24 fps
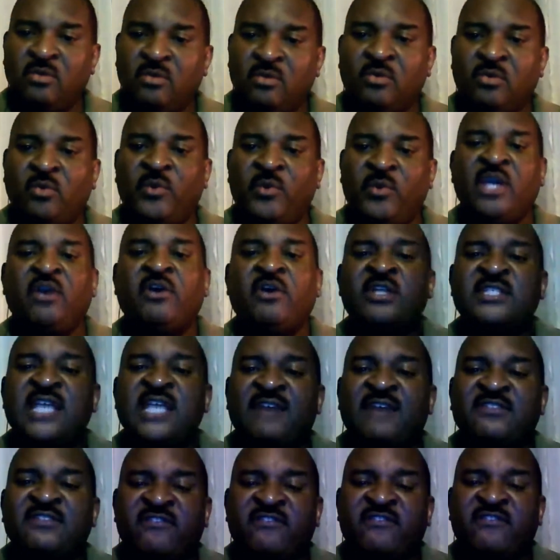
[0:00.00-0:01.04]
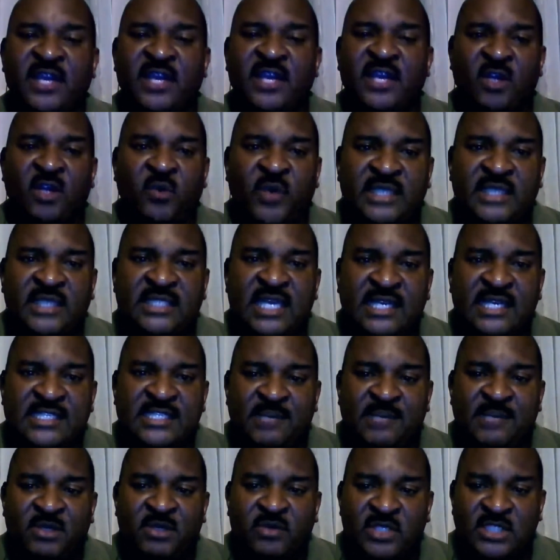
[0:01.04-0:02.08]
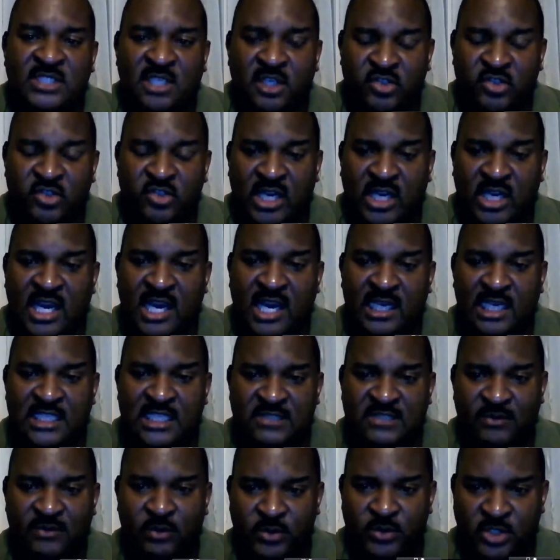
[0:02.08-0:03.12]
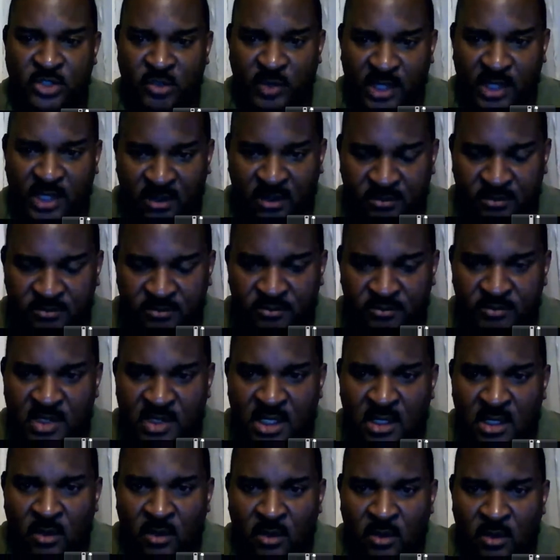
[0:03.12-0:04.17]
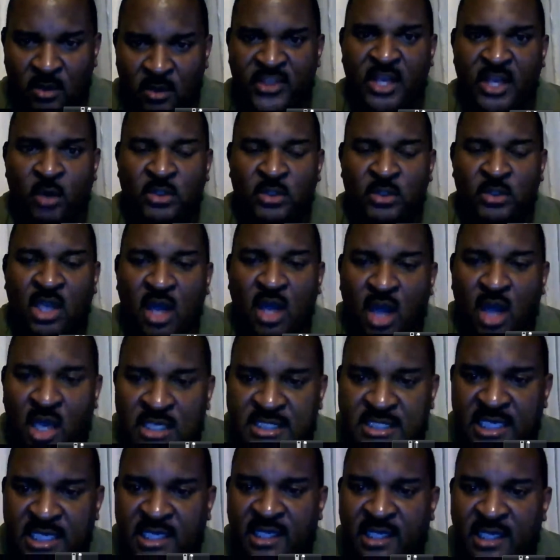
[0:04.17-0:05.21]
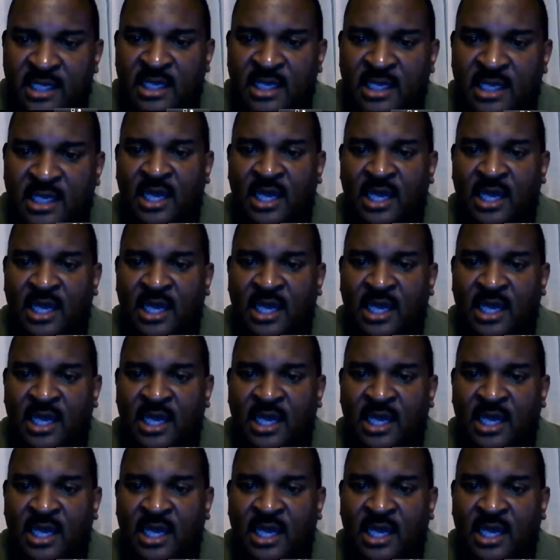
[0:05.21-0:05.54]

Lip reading: we are going to have to find a way to accept the results regardless of who's doing it, without causing